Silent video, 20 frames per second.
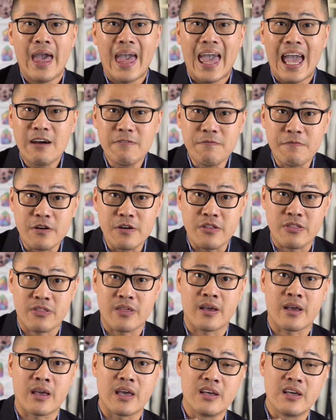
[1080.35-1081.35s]

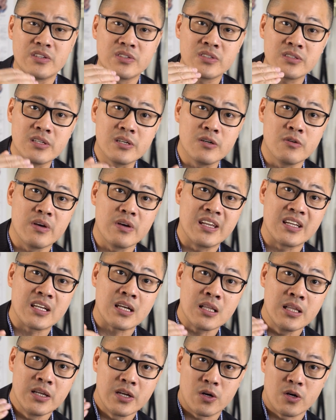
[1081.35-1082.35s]
Everything is still in
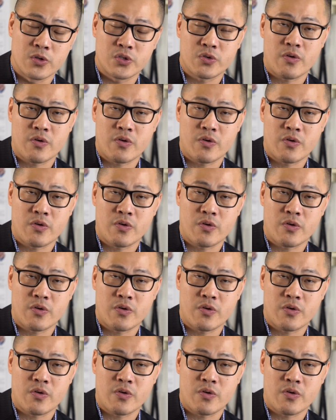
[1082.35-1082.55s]
clinical